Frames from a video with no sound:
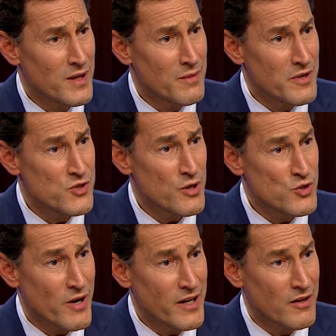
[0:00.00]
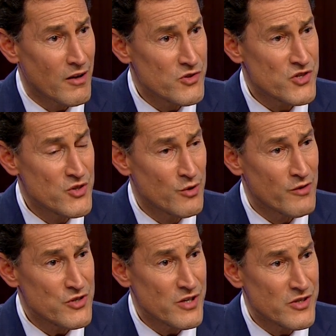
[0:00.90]
uh, the Ministry of Training, Colleges and
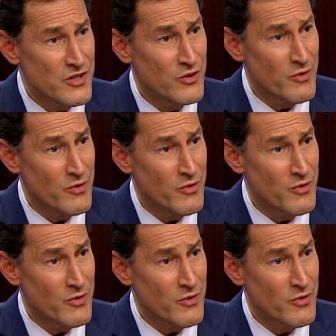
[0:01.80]
Universities to do